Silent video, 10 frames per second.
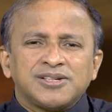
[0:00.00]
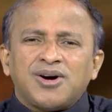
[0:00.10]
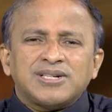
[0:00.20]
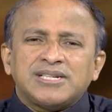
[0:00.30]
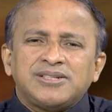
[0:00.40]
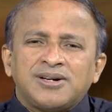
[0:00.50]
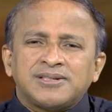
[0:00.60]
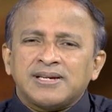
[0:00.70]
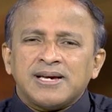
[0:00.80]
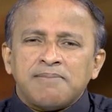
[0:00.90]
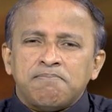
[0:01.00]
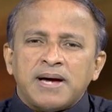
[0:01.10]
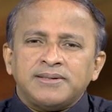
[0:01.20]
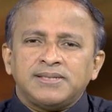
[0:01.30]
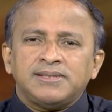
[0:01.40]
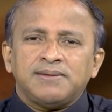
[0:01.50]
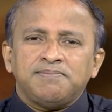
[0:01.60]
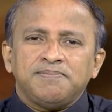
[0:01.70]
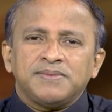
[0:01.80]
God did not abandon them,